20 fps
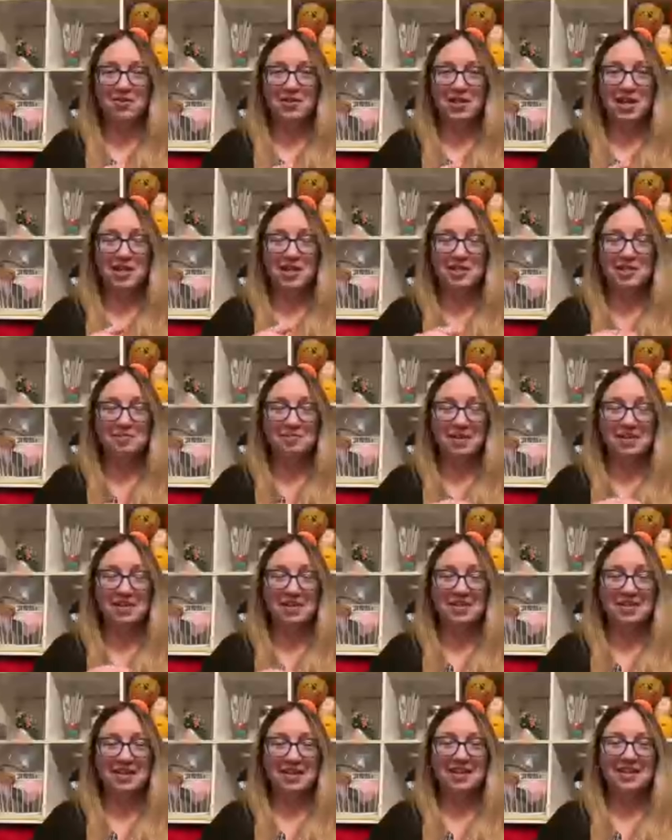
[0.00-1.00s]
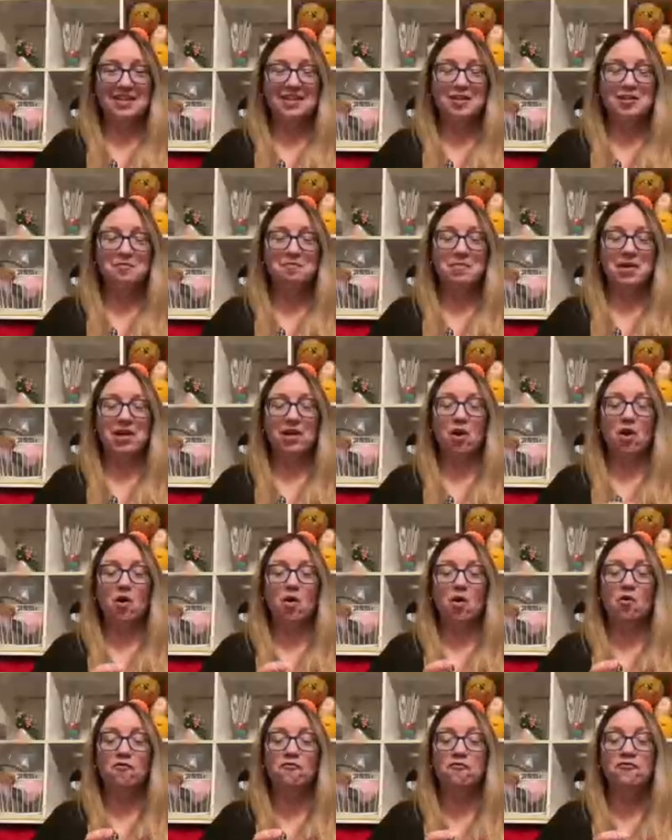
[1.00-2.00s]
next Monday night, but
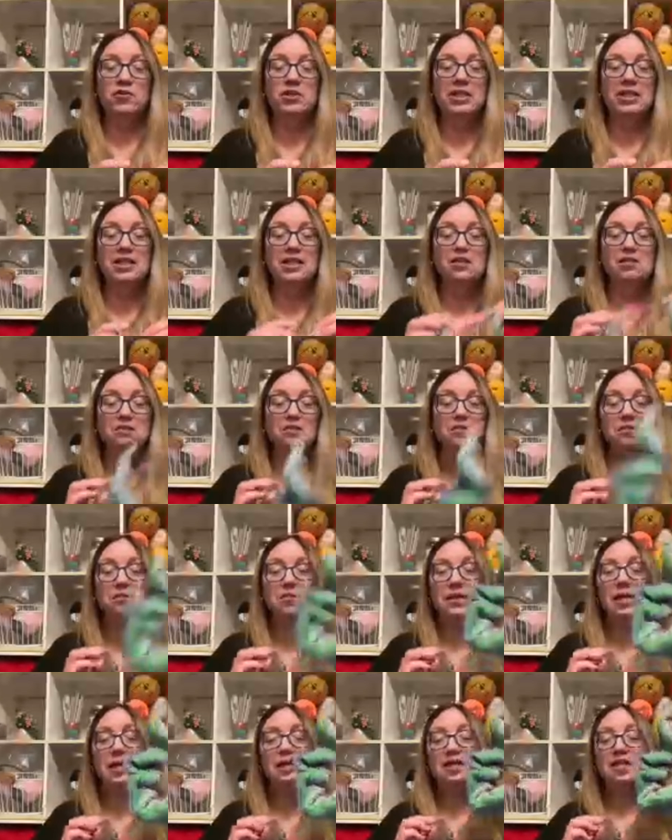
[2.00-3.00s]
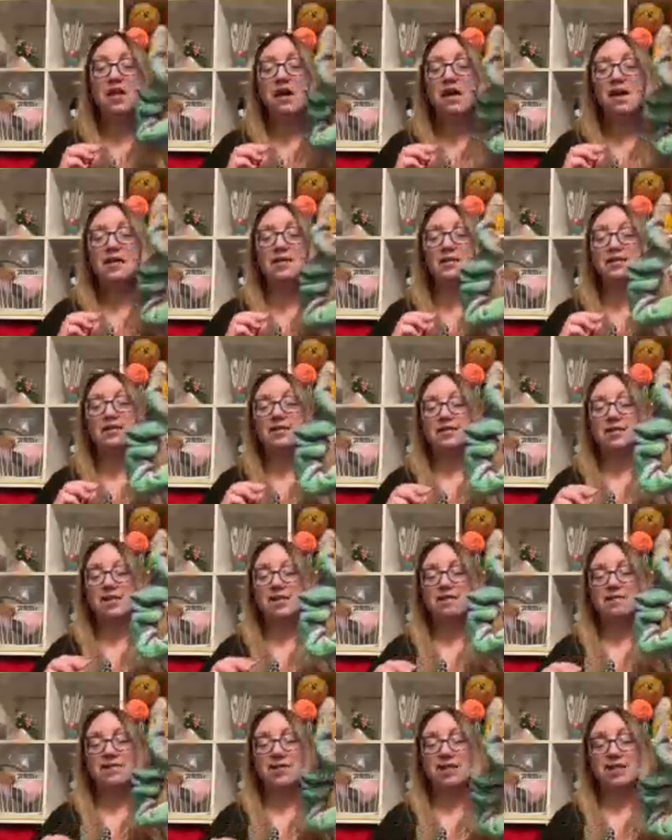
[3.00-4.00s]
hopefully there will be a lot
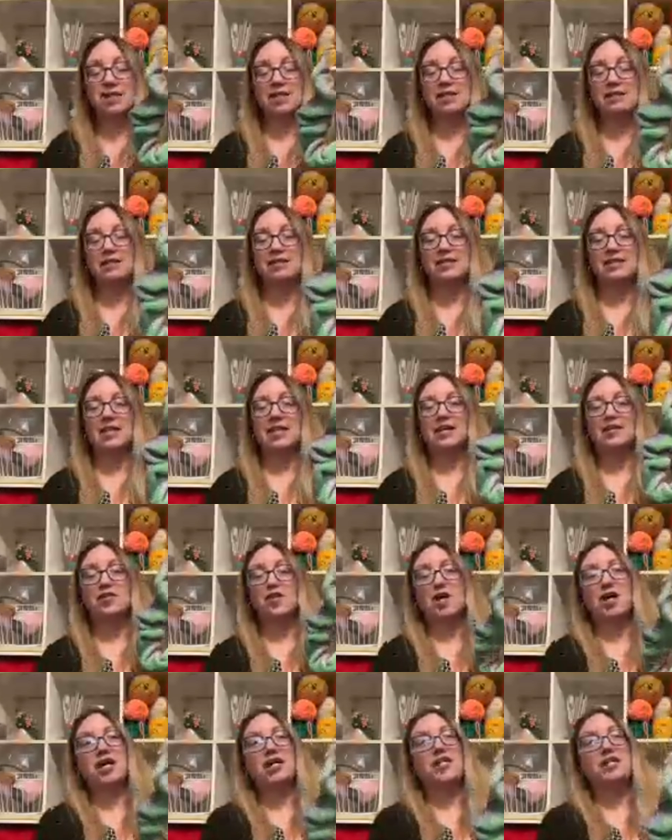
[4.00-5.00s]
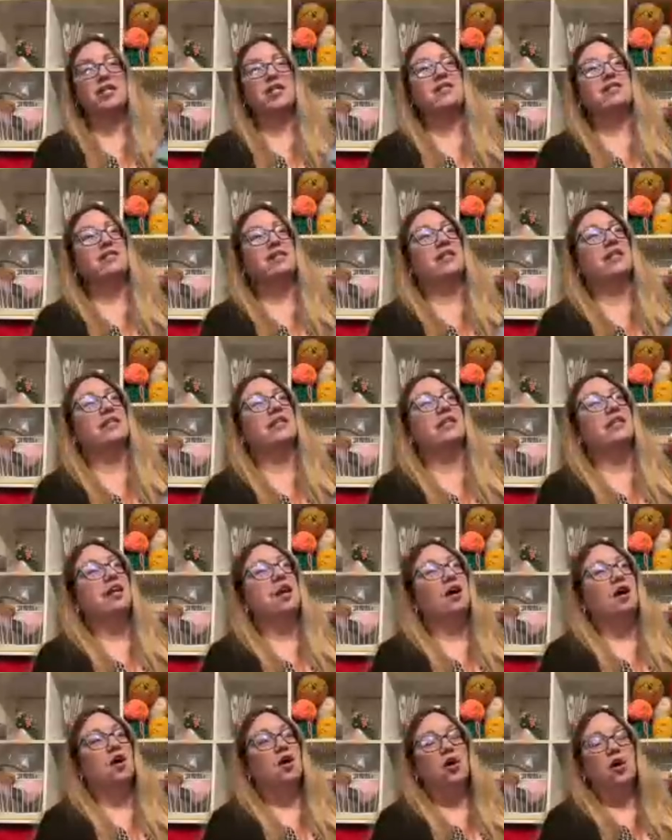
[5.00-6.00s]
of this, like a lot as in
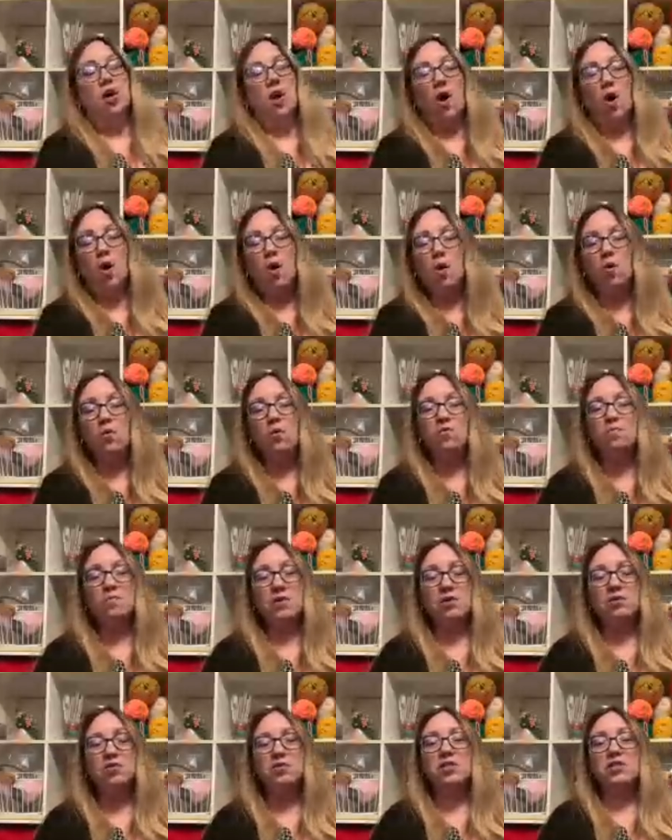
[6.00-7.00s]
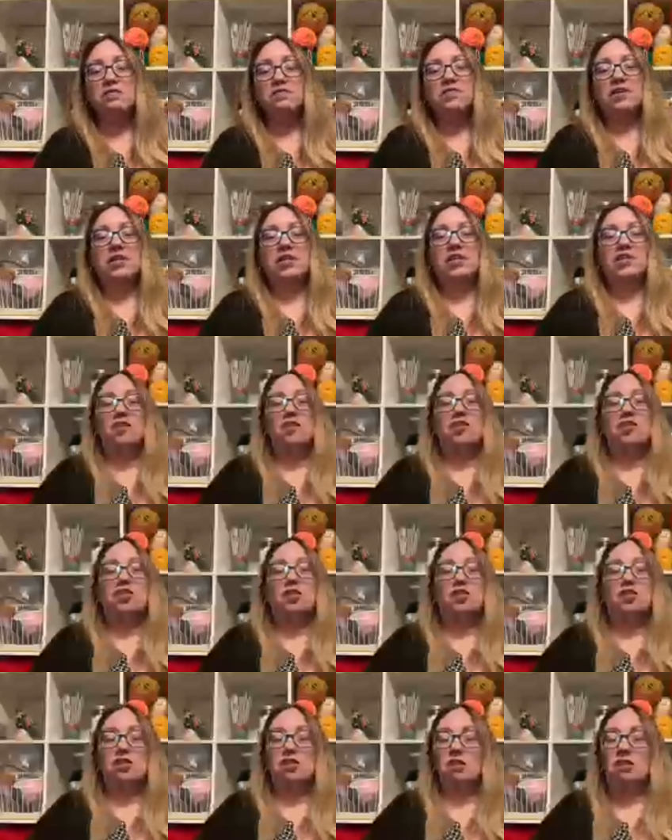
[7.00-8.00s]
almost
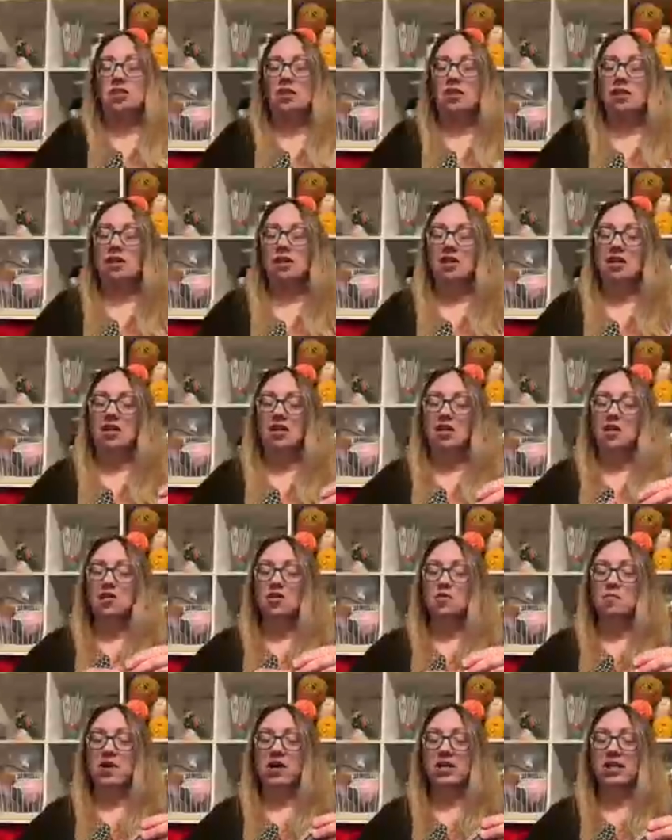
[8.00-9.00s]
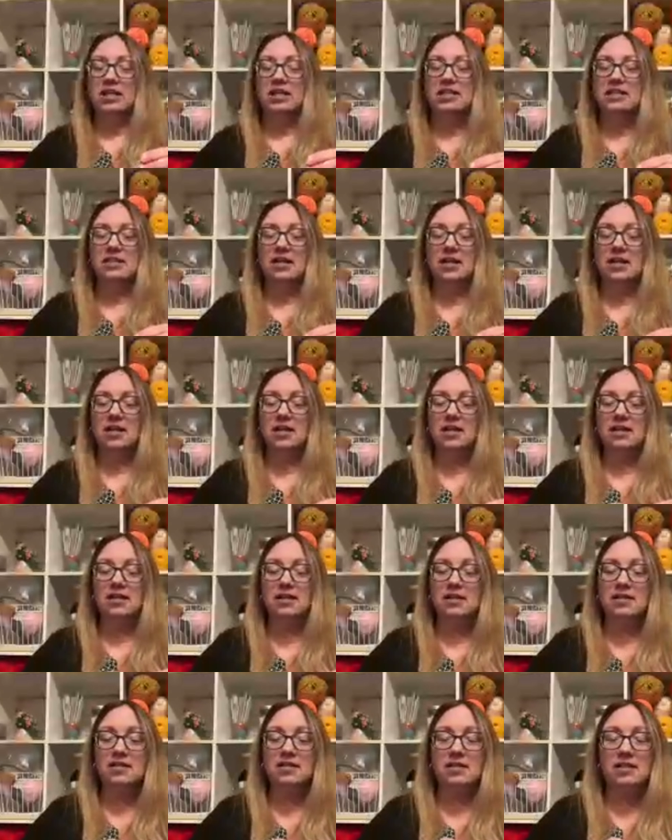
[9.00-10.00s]
finished. The body done,
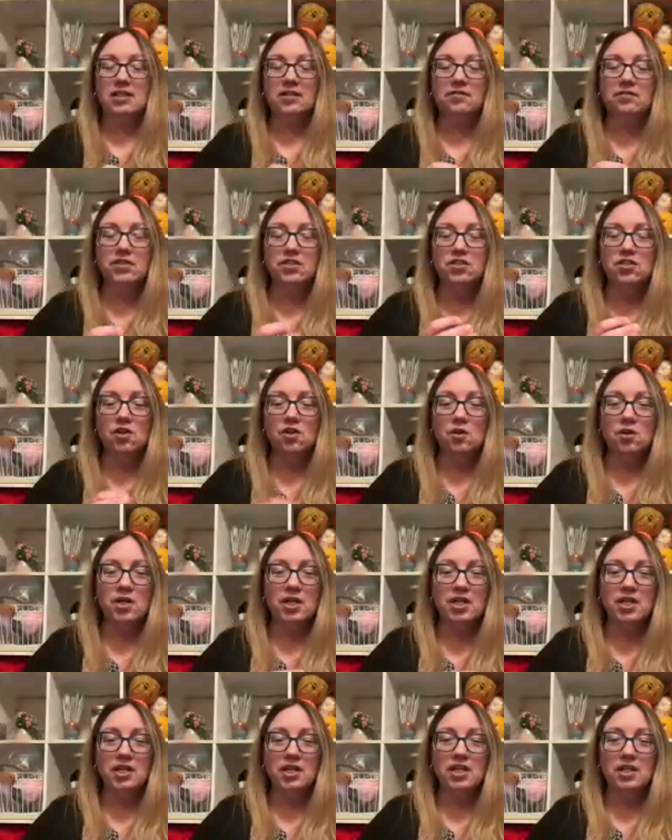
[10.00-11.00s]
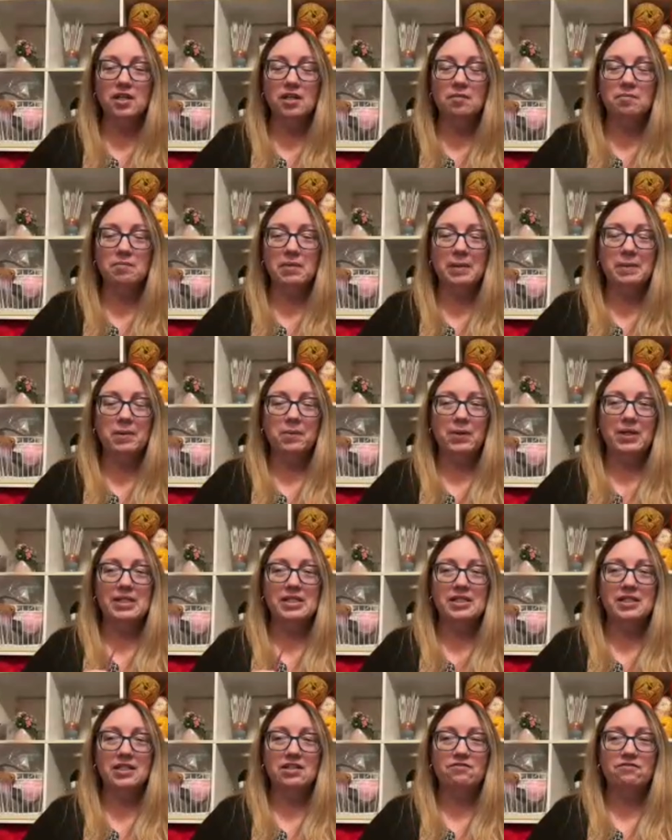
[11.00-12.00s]
a sleeve started, maybe one
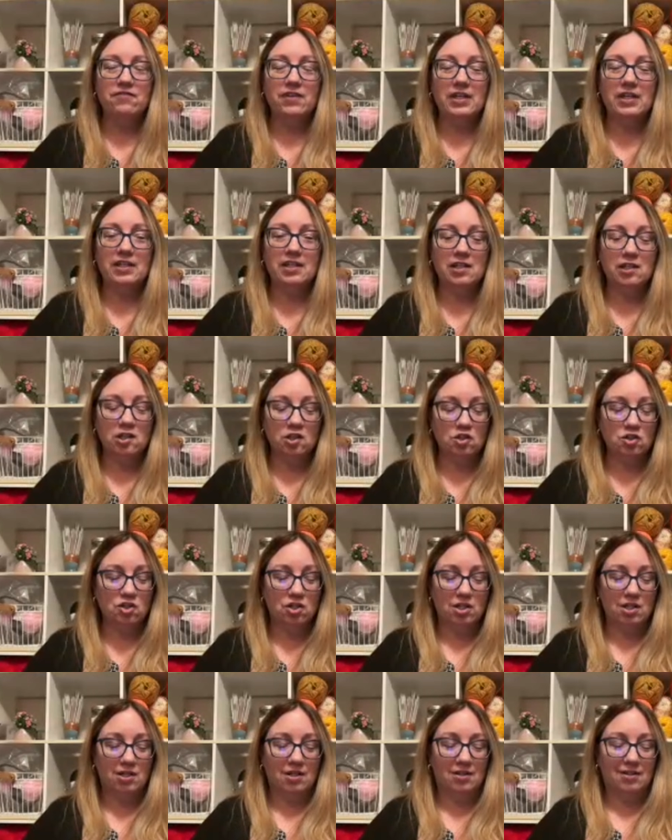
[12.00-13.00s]
sleeve finished.